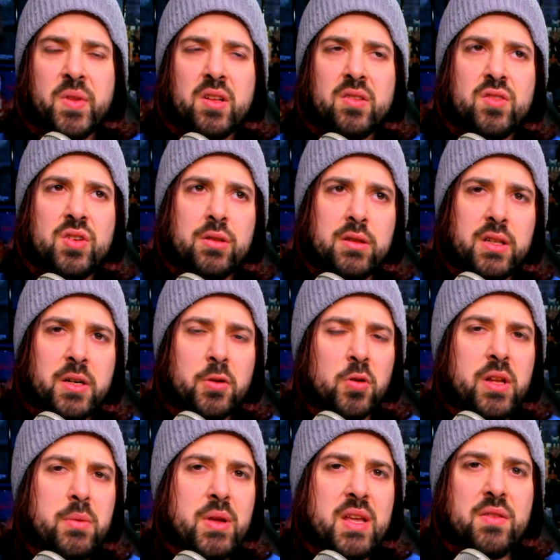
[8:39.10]
to
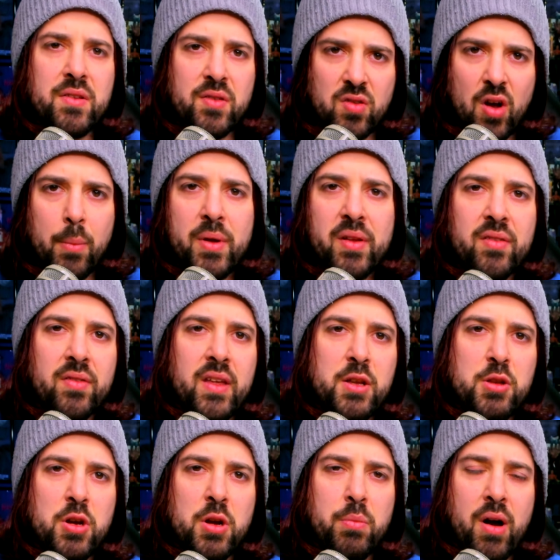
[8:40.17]
literally be the dumbest thing
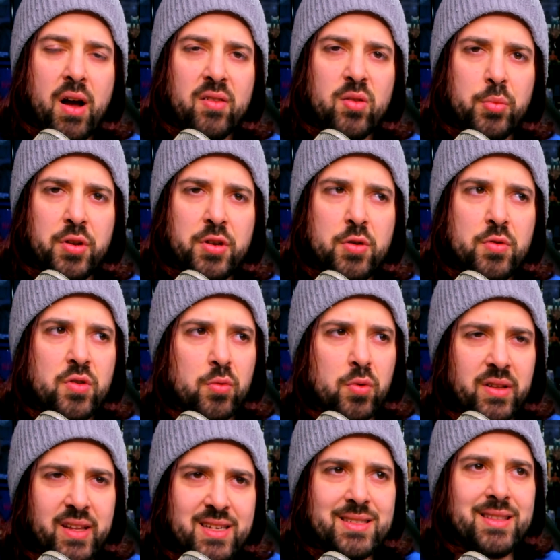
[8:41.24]
you could possibly do to
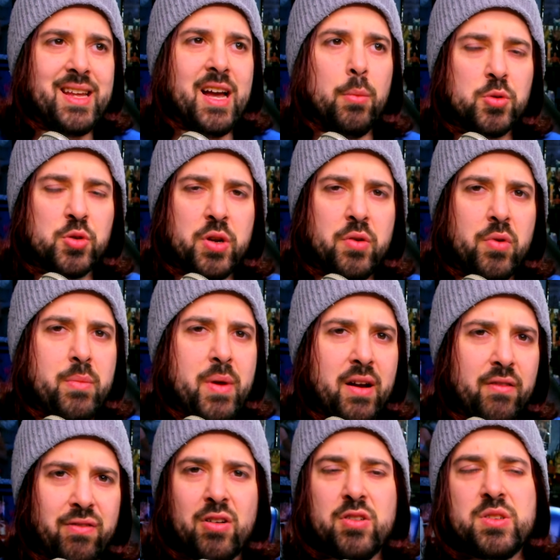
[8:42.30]
release the Elm Street remake
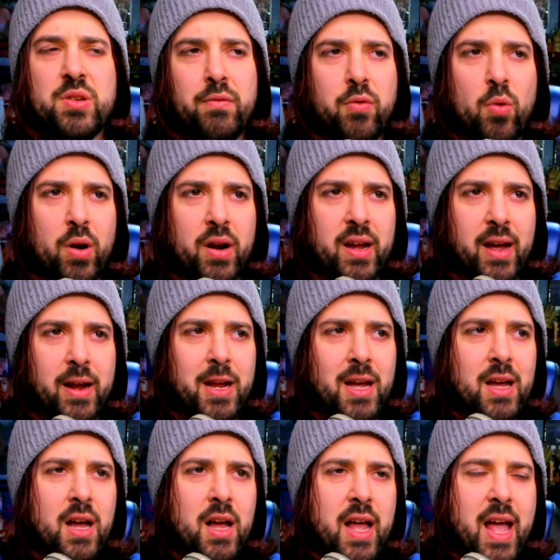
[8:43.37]
first on 4K.
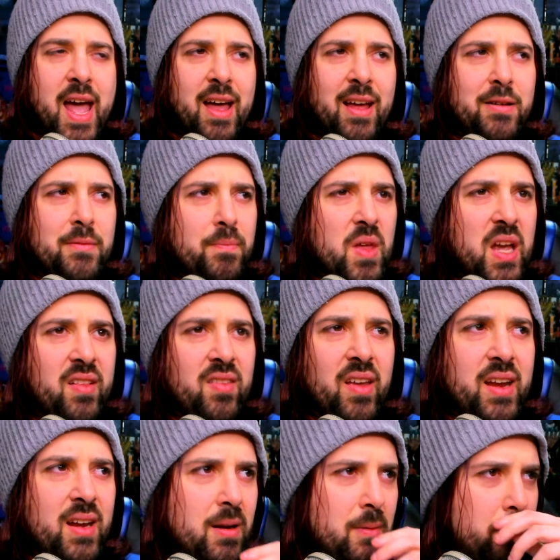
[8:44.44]
And it's
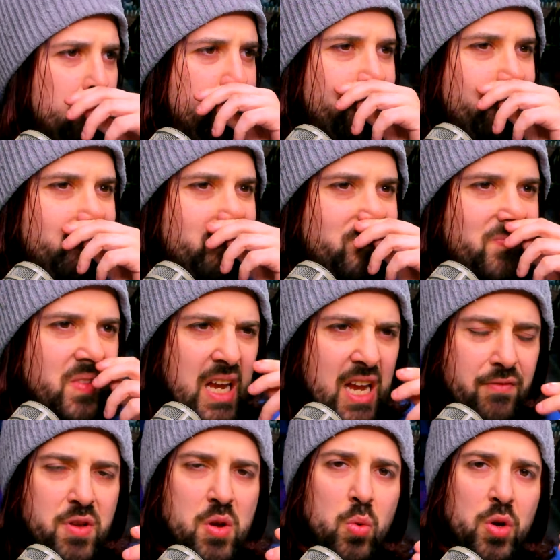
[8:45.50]
like,
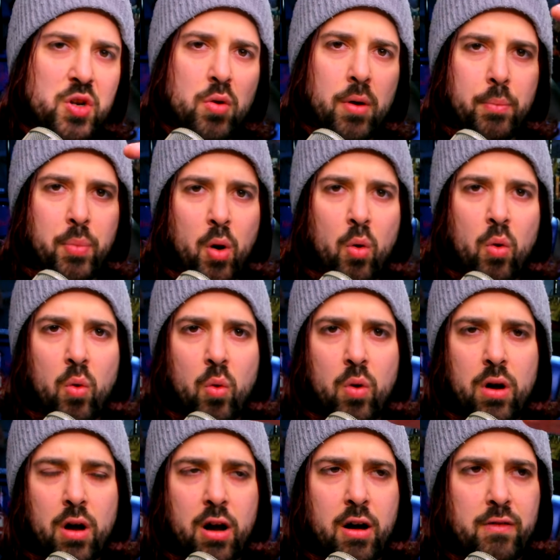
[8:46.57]
if you would do a poll
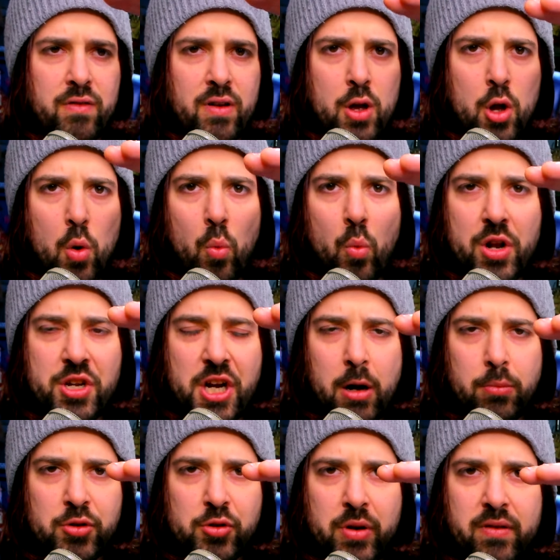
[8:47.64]
of which
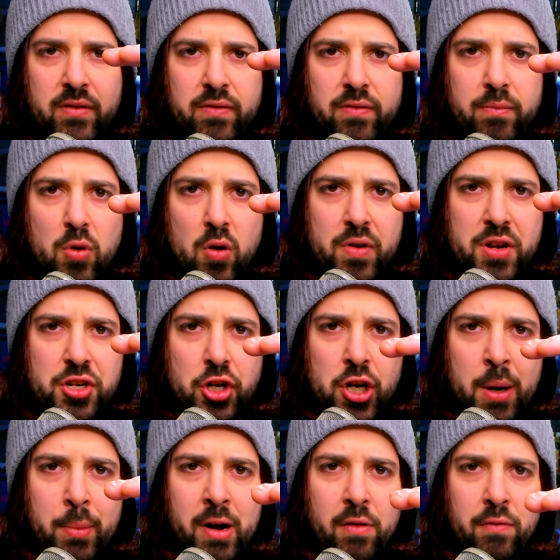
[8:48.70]
Elm Street movie should
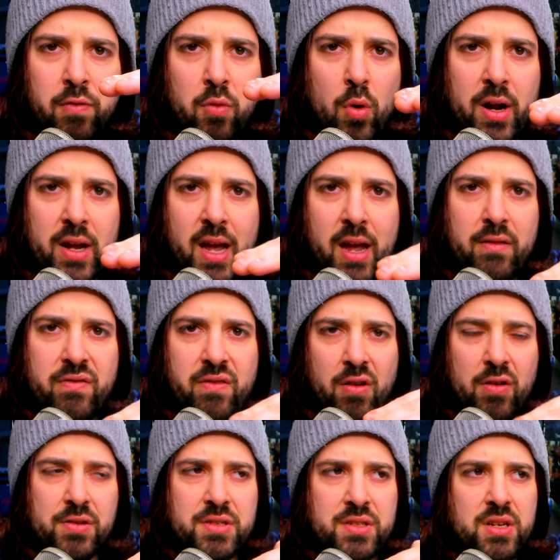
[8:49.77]
come out on 4K
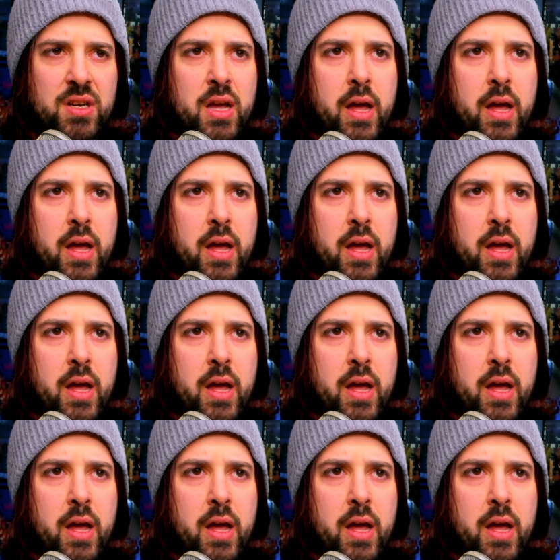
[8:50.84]
first,